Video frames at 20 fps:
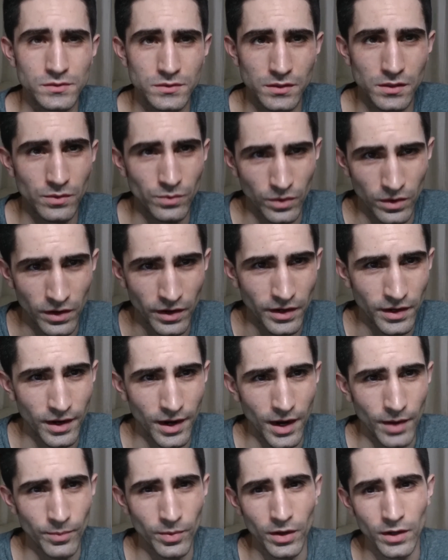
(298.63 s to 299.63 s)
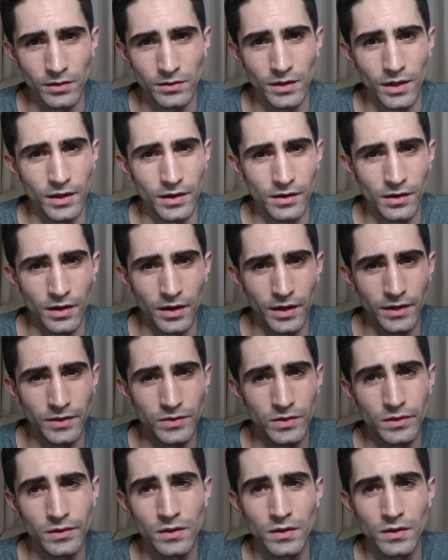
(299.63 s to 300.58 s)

you can wear a cap at night,